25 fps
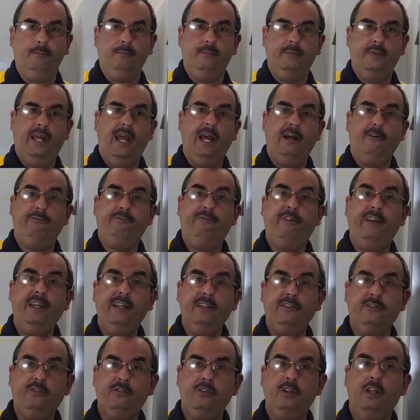They have
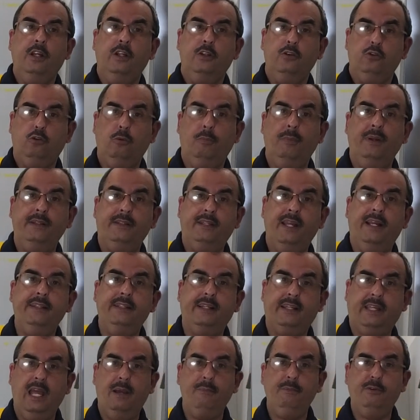fans to maintain the
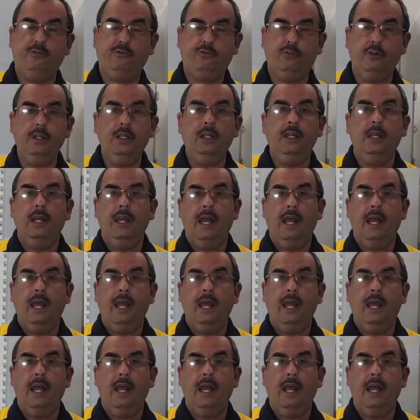chemistry,